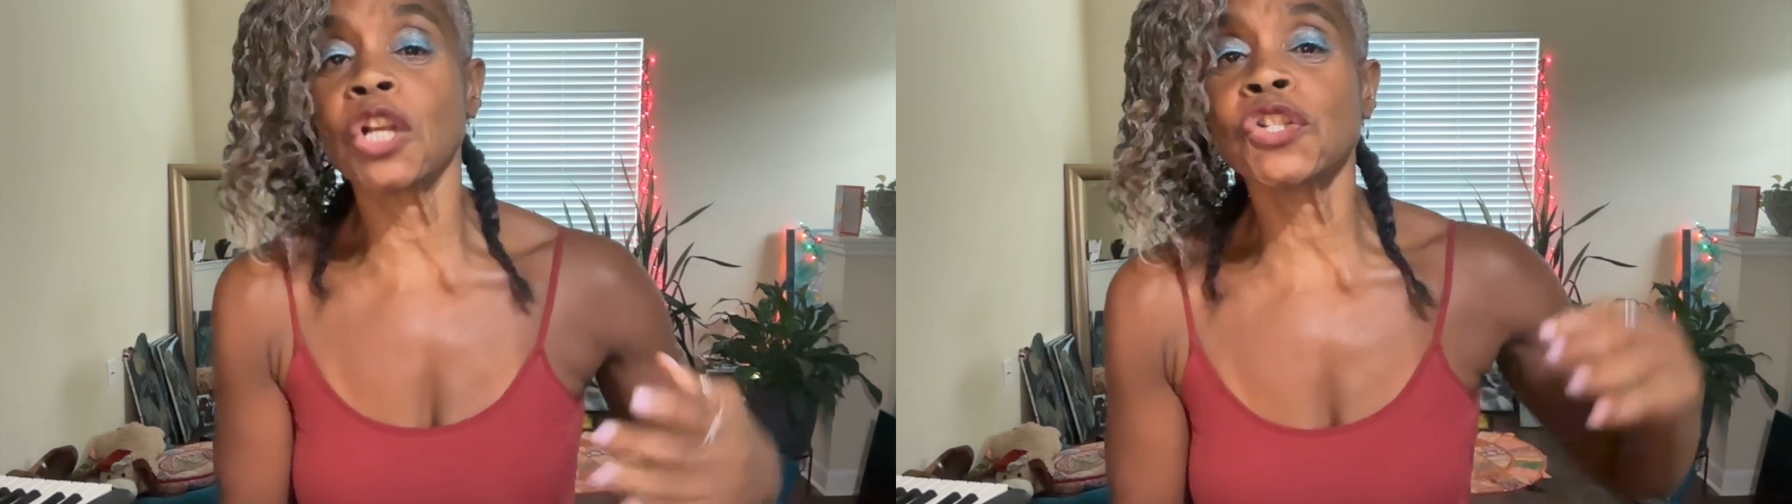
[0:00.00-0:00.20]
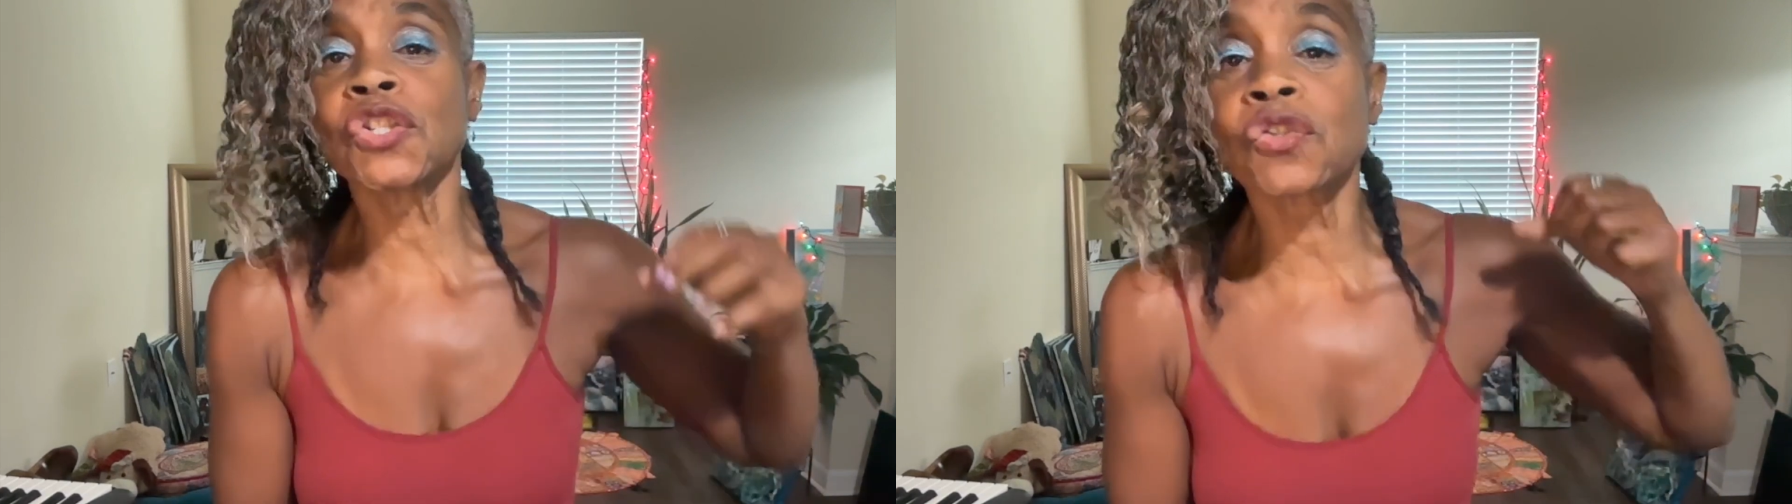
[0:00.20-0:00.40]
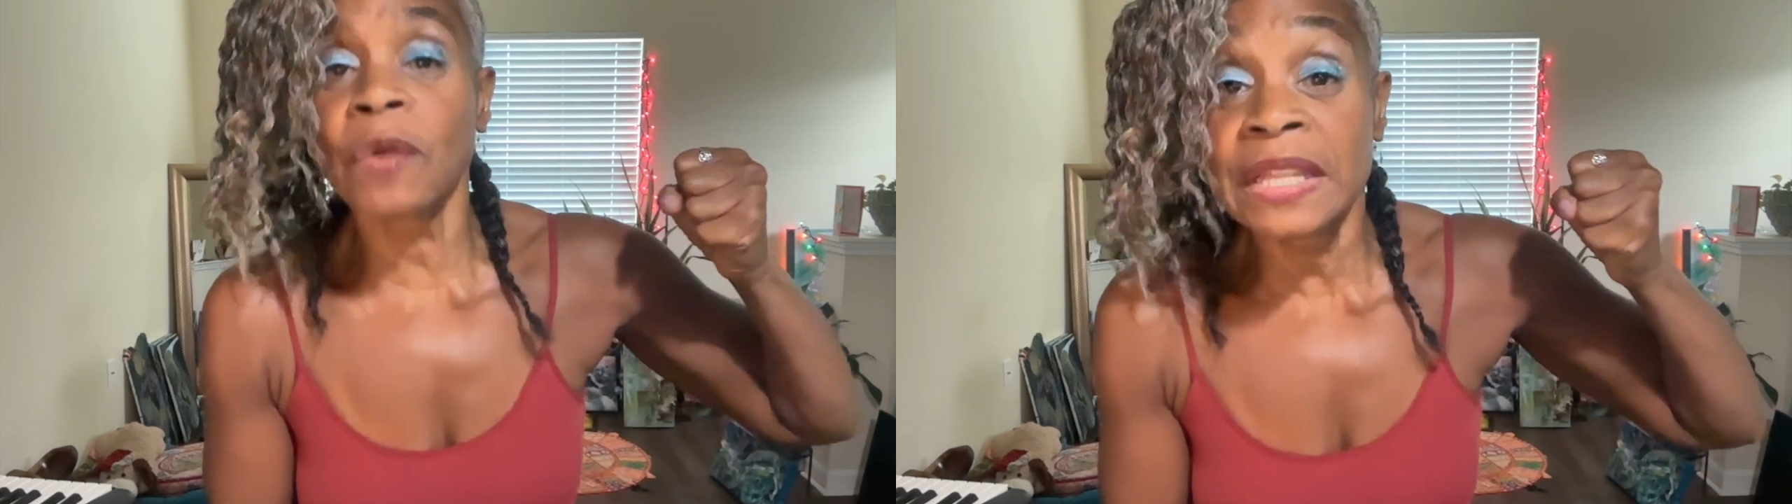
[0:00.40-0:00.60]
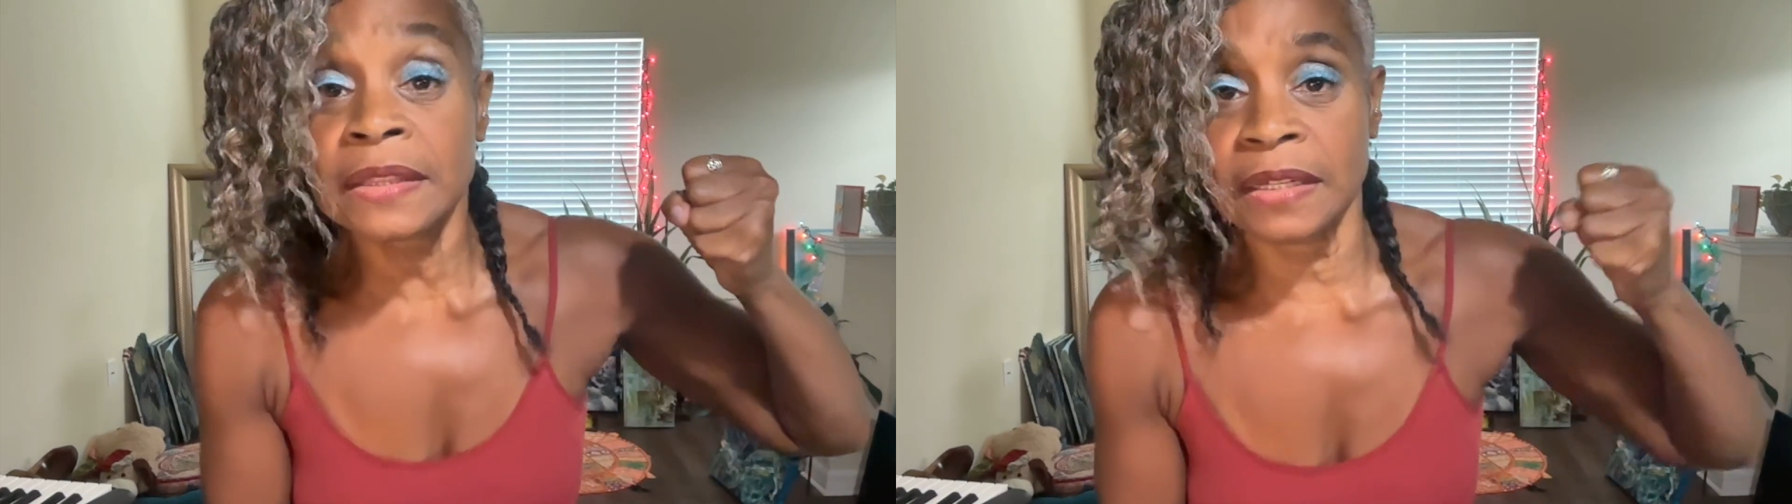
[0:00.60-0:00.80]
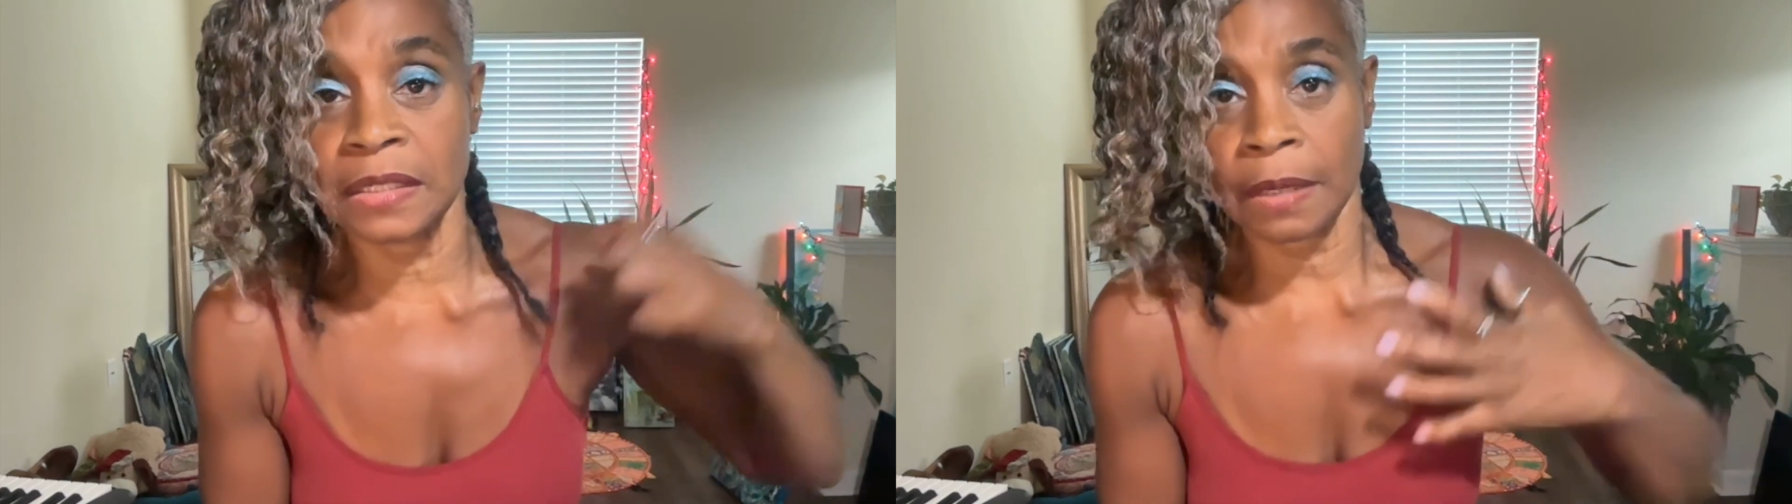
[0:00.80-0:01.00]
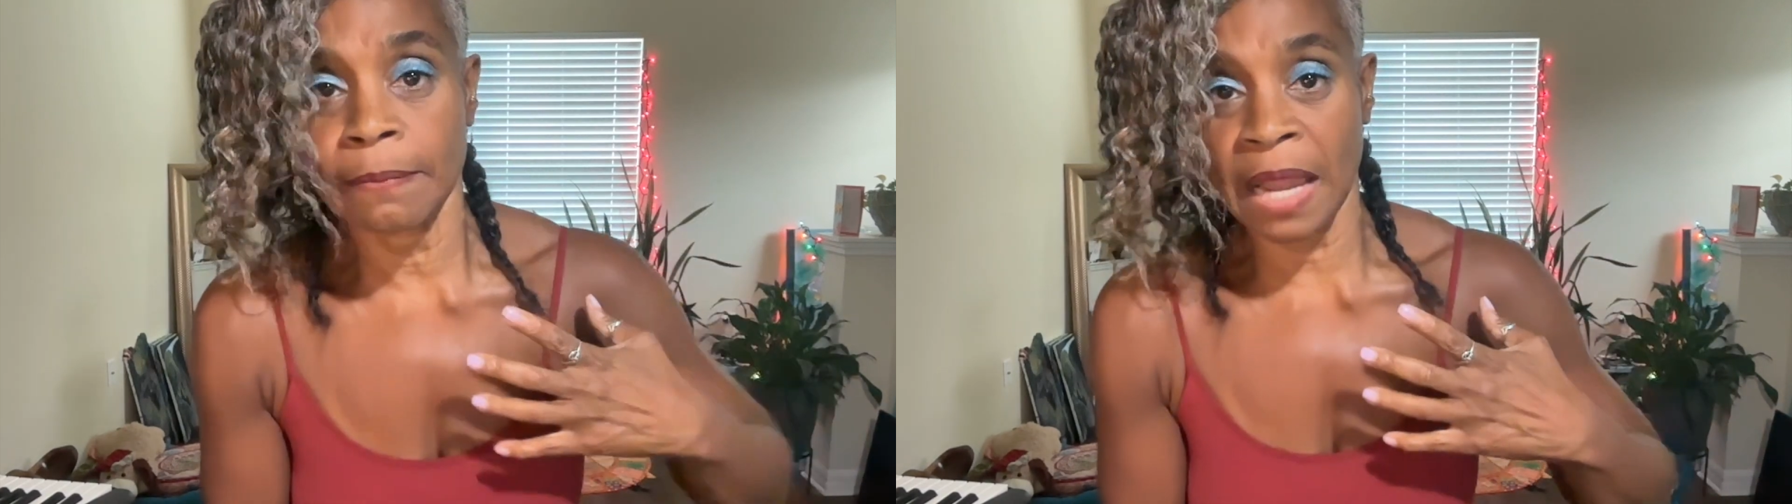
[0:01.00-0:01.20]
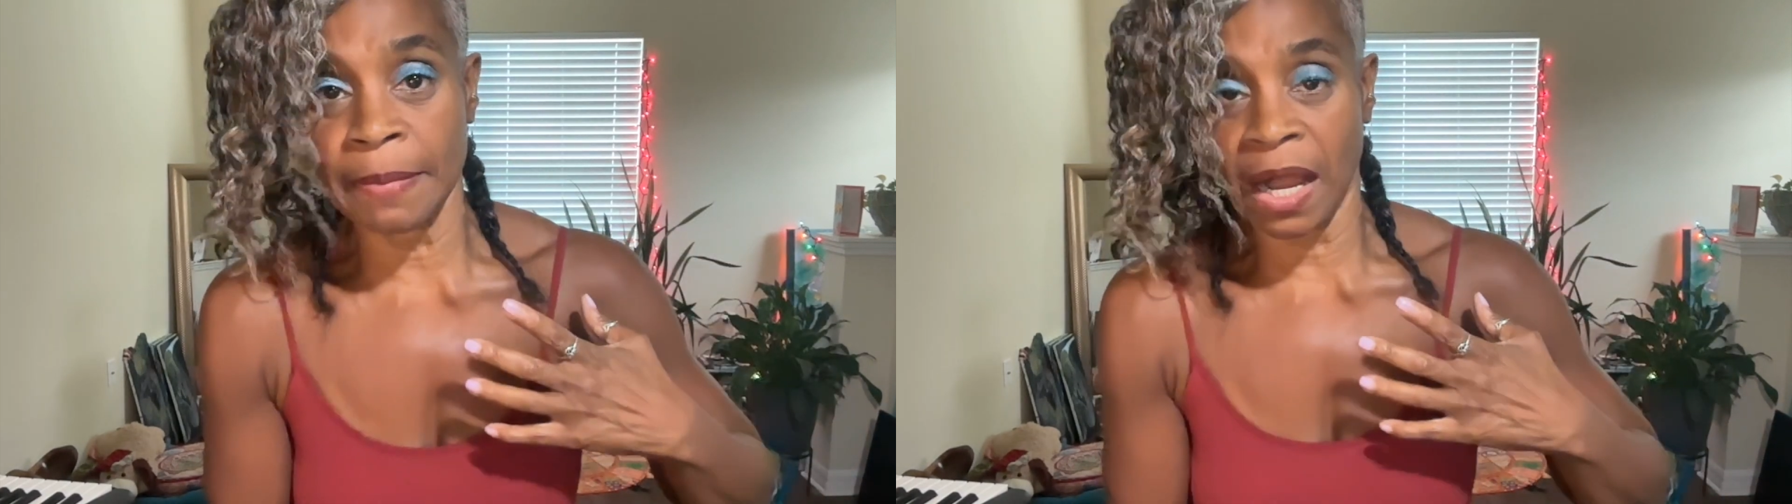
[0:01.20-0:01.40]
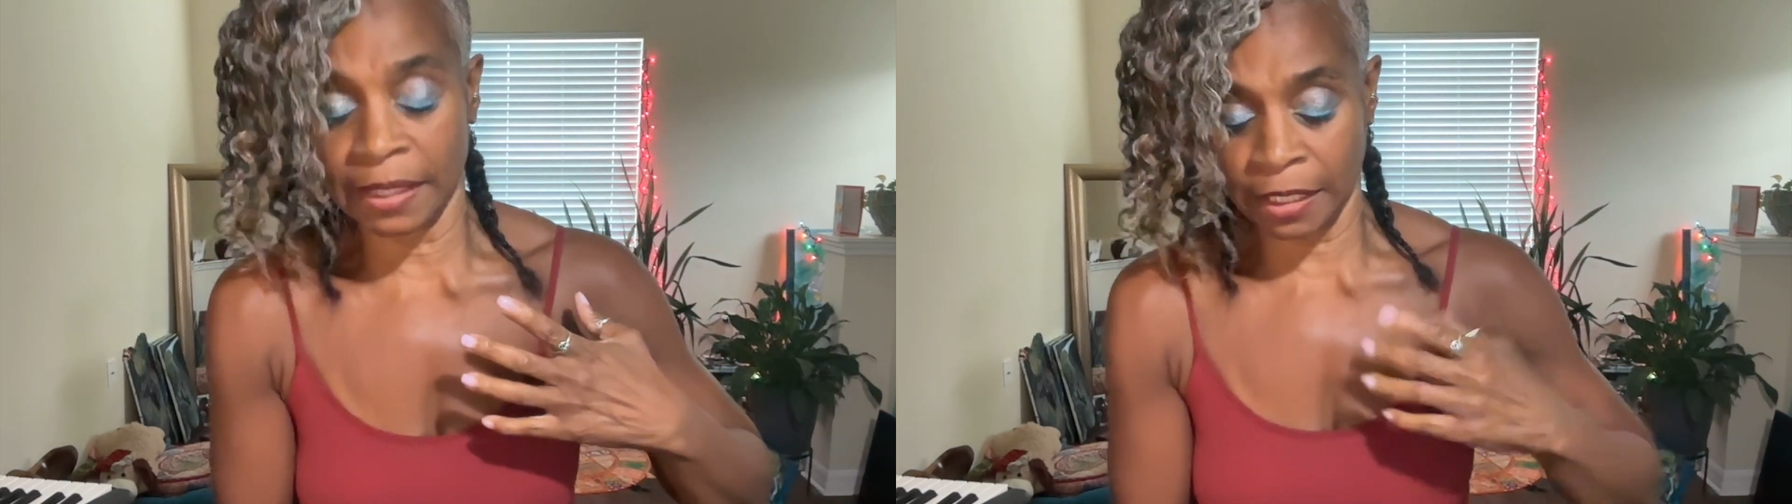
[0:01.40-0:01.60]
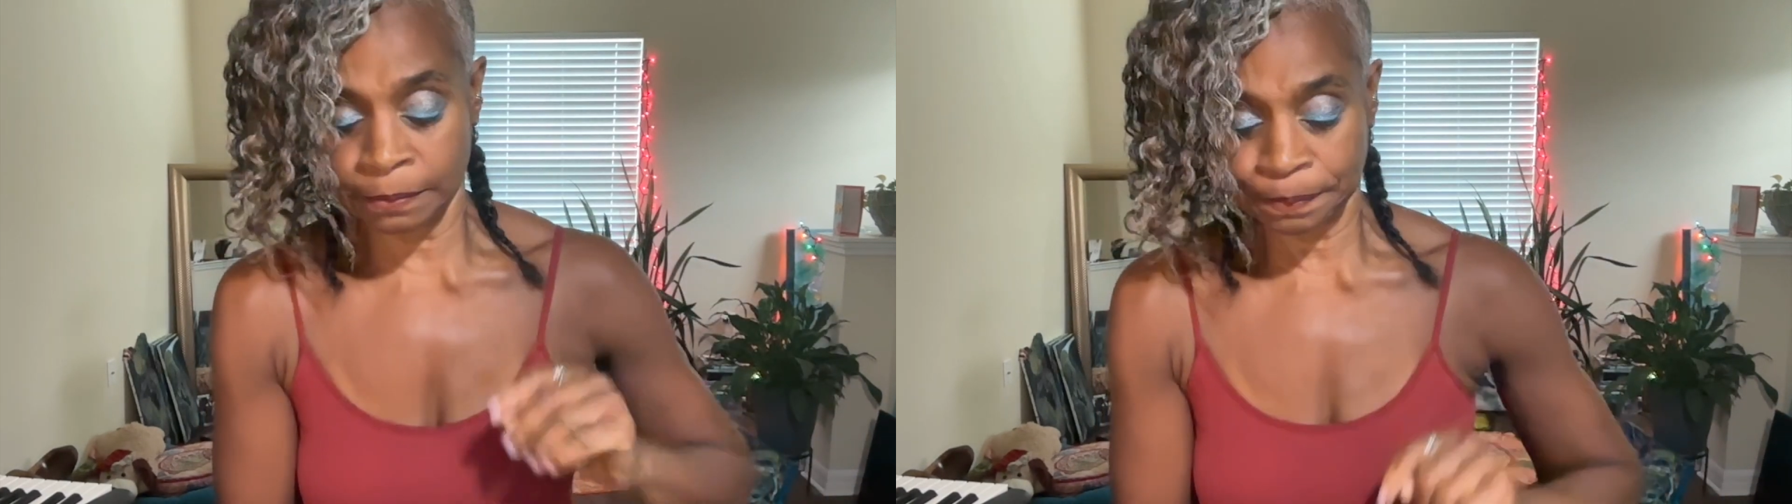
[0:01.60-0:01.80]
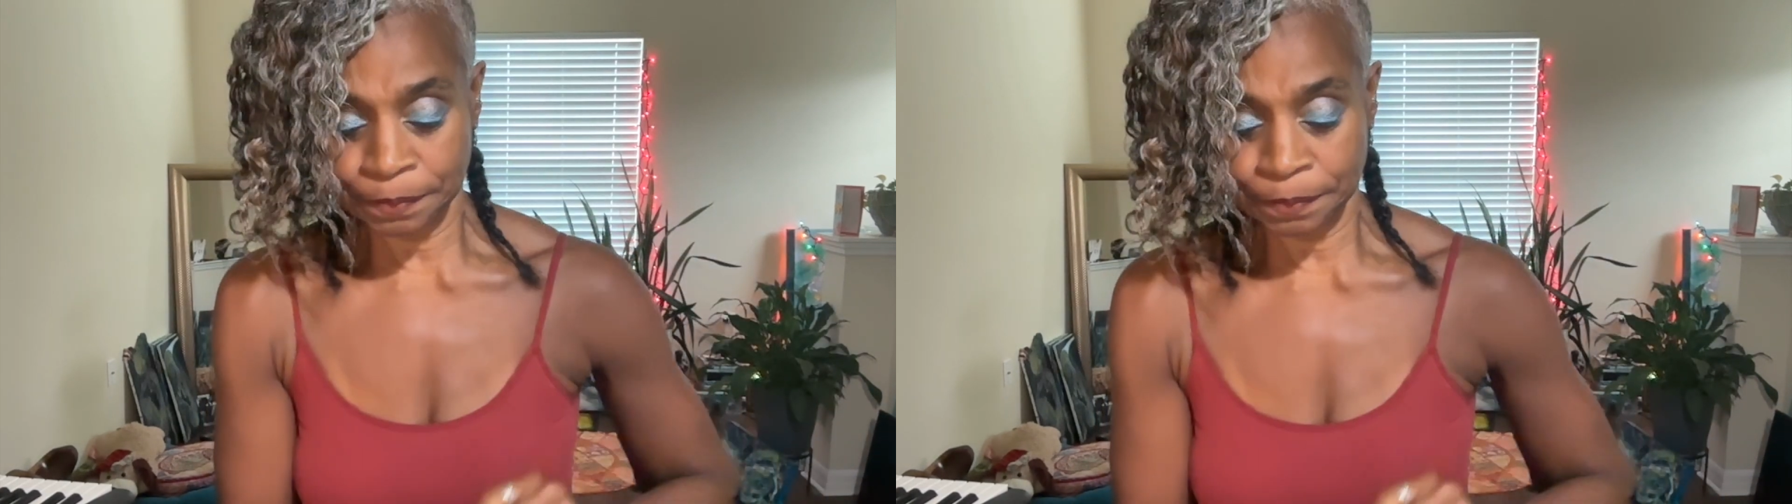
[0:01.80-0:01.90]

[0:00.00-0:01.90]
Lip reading: strengthened my body.